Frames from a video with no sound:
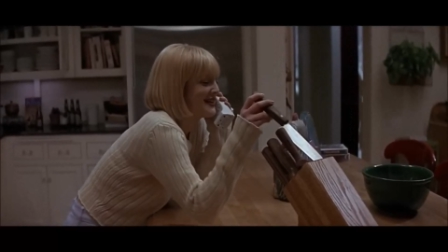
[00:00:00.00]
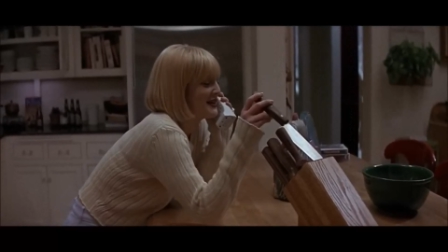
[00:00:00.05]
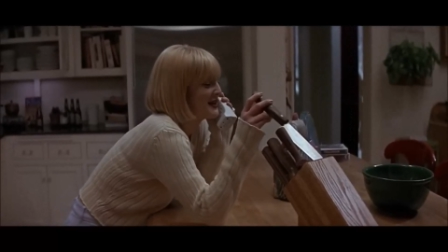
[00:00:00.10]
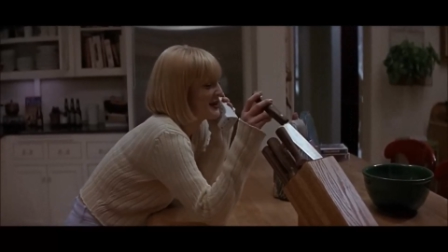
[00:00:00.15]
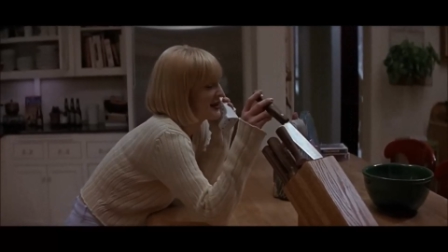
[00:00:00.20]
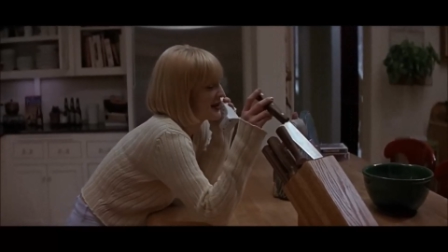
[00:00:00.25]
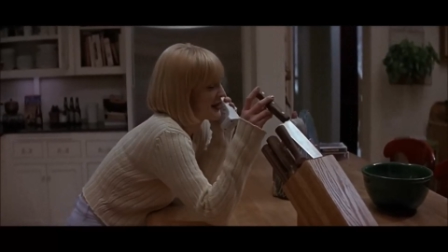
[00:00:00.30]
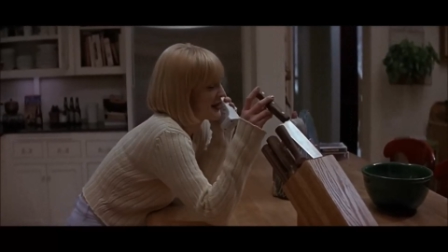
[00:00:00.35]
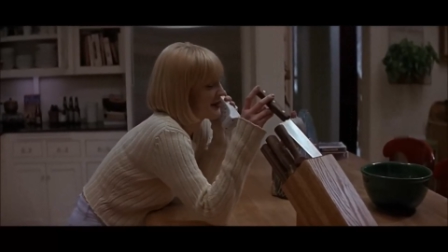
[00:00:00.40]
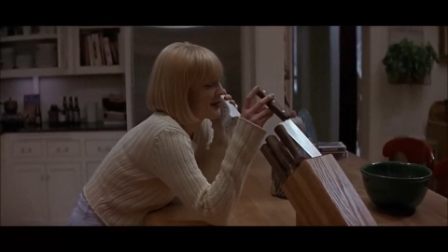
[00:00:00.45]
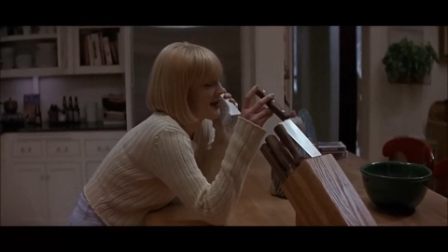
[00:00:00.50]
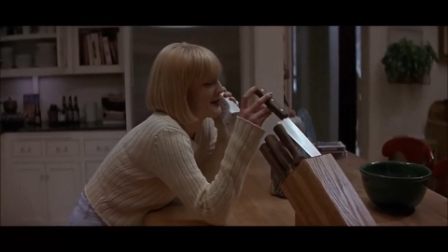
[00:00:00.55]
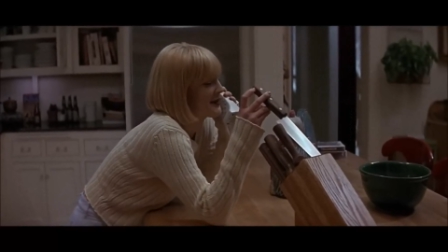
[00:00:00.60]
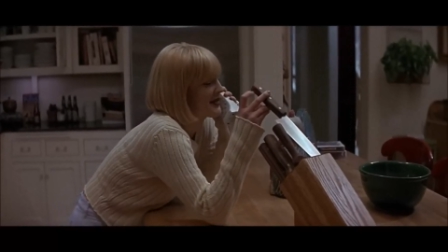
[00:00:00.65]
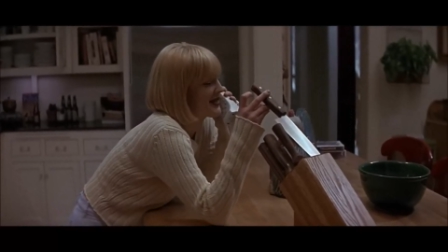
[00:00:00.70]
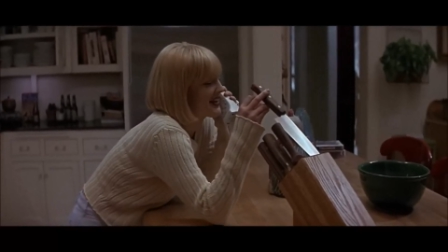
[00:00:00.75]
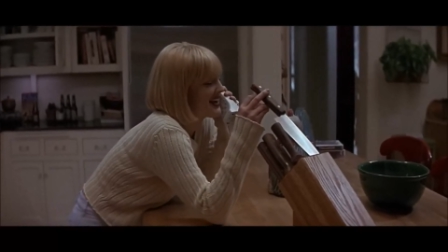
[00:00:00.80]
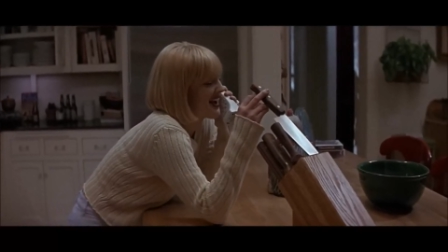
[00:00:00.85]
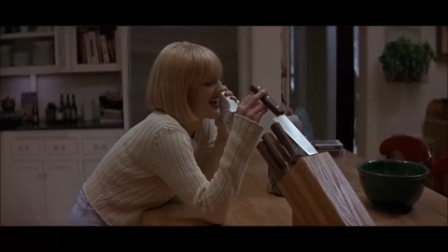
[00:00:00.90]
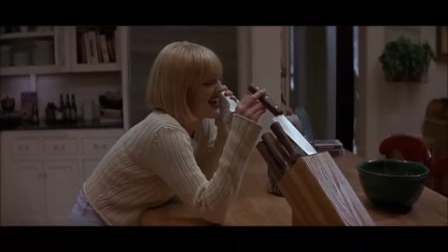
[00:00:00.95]
It might be one
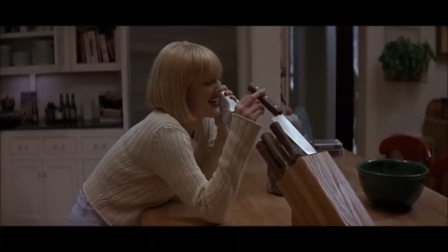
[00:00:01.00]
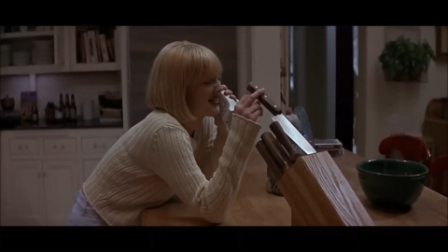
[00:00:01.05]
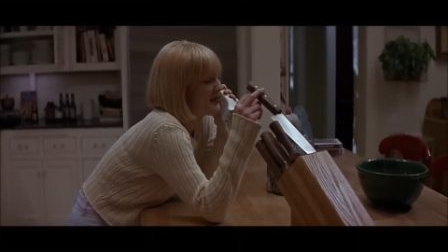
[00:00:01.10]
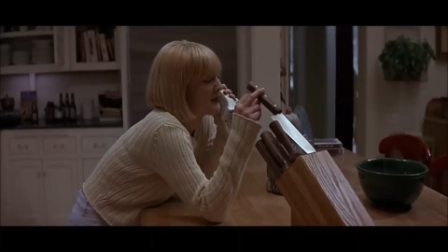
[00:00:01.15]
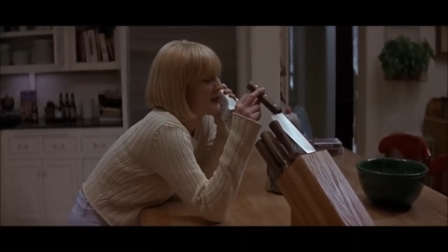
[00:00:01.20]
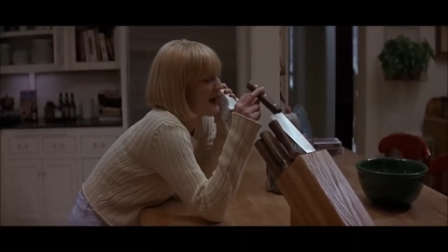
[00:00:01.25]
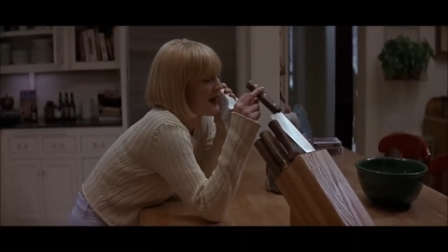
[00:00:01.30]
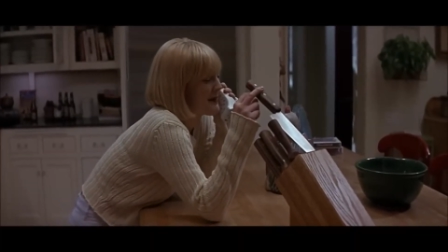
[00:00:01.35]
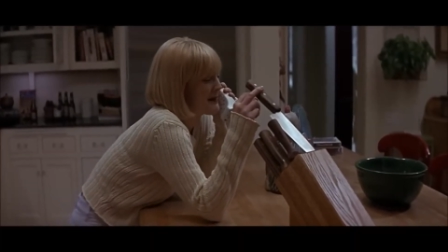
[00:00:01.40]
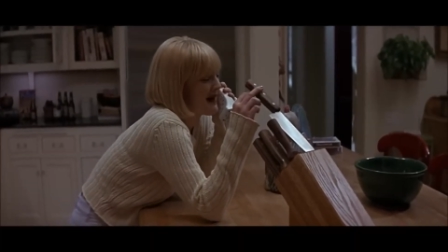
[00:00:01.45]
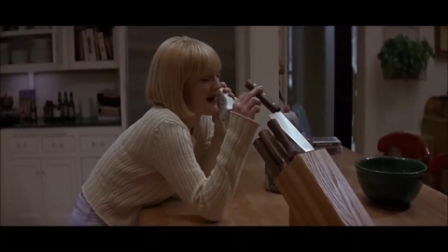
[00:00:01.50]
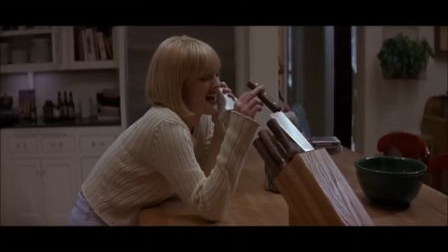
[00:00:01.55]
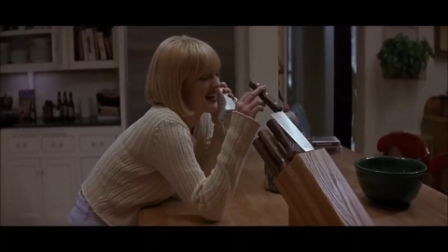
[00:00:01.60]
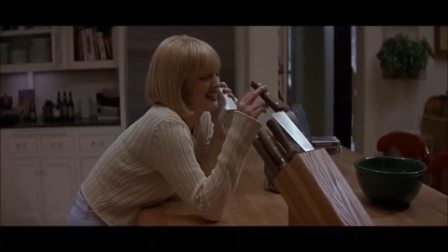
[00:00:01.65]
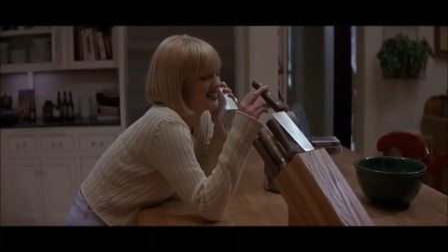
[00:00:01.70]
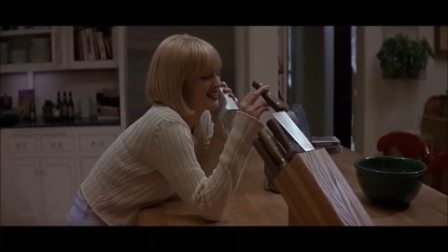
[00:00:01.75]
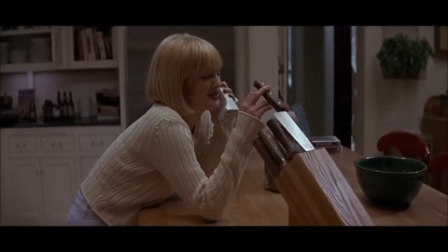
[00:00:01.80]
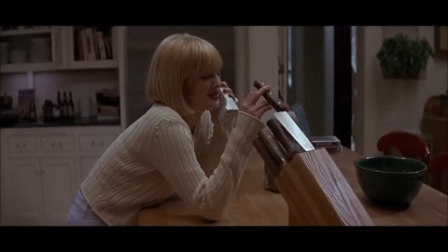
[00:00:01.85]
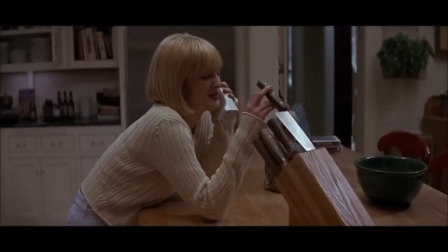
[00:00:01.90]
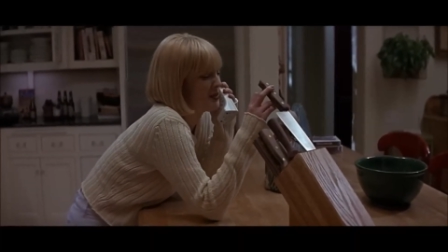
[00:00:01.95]
of the ones with an
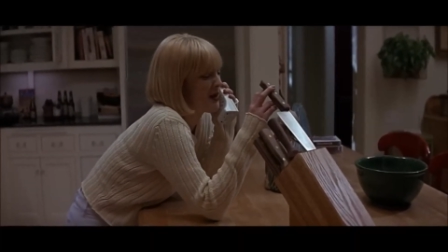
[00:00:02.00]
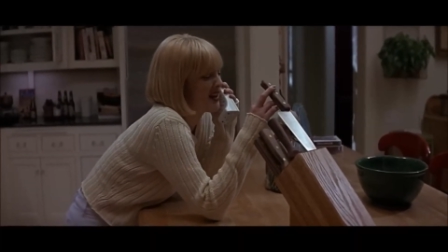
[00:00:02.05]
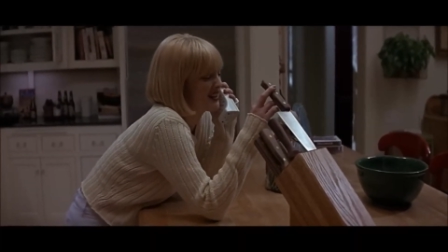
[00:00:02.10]
iconic main